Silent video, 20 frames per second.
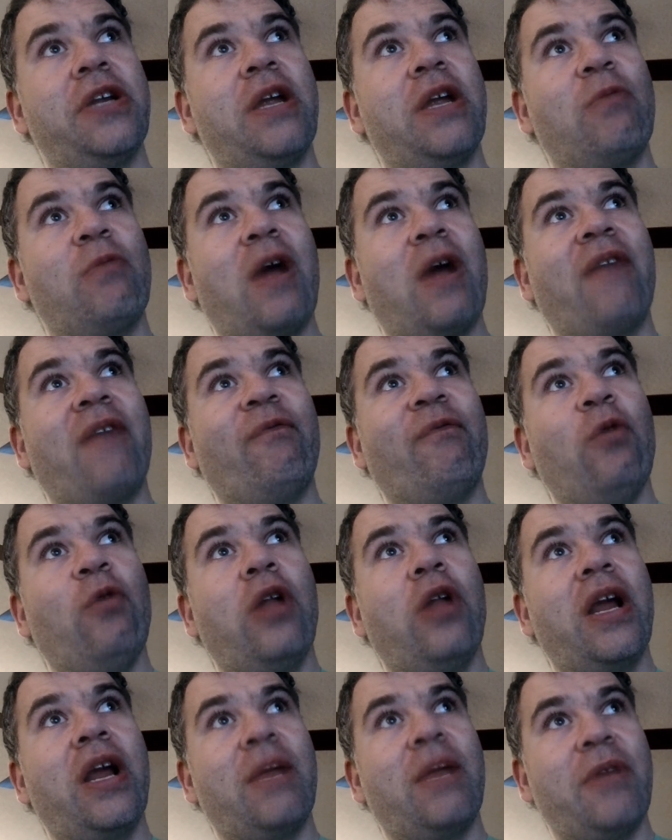and why full
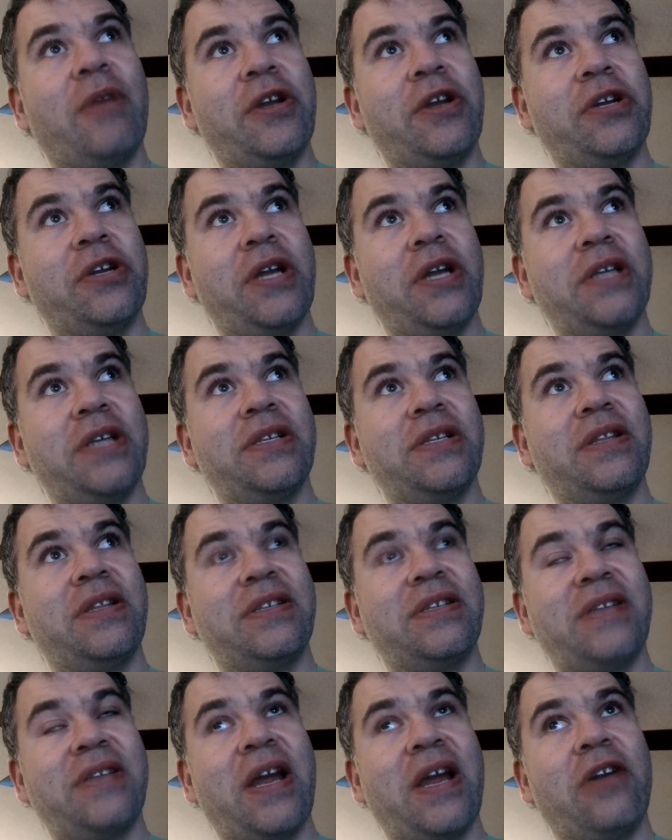animation isn't the
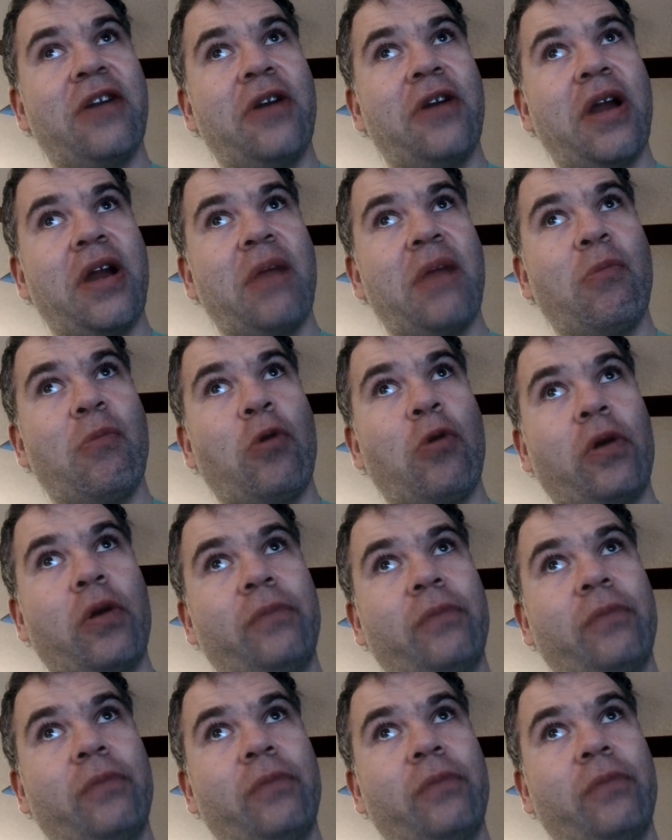standard anymore.